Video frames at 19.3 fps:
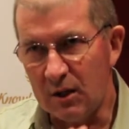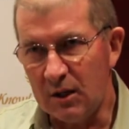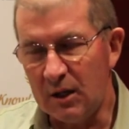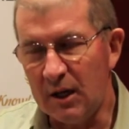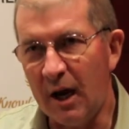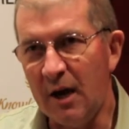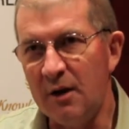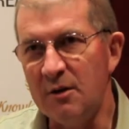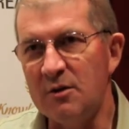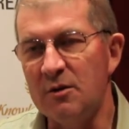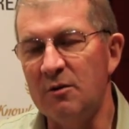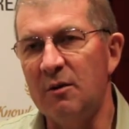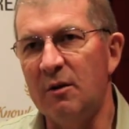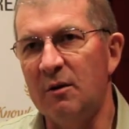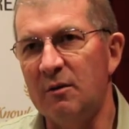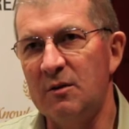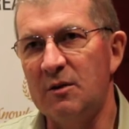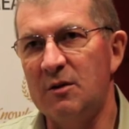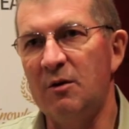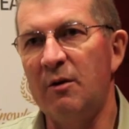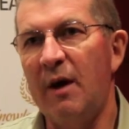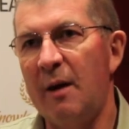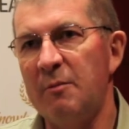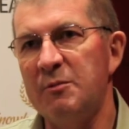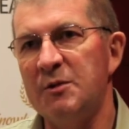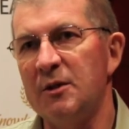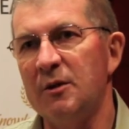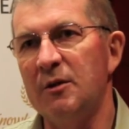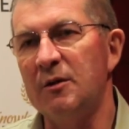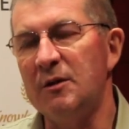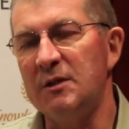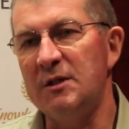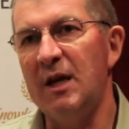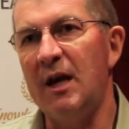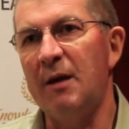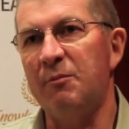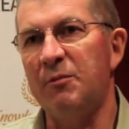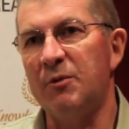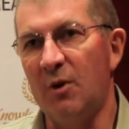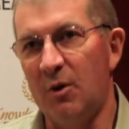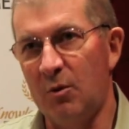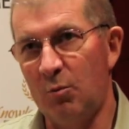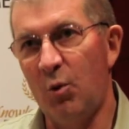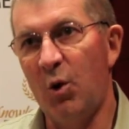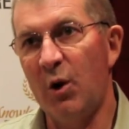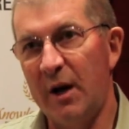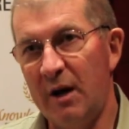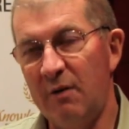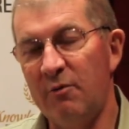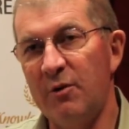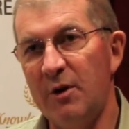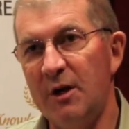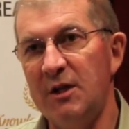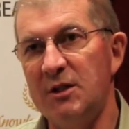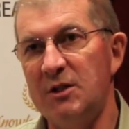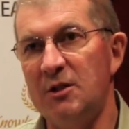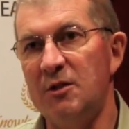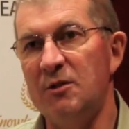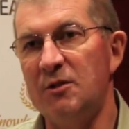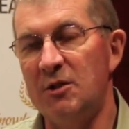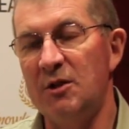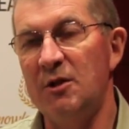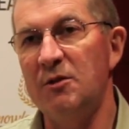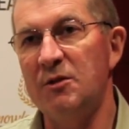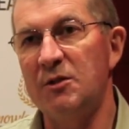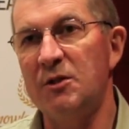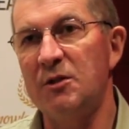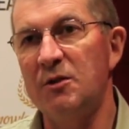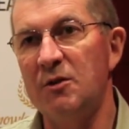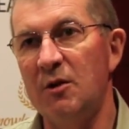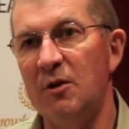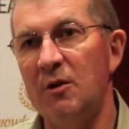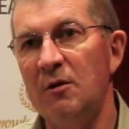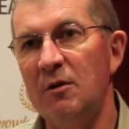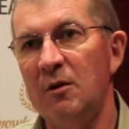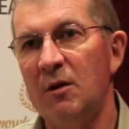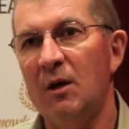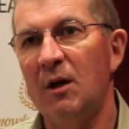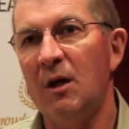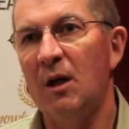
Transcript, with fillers: go to, to absolute depth on whatever it is you choose to do,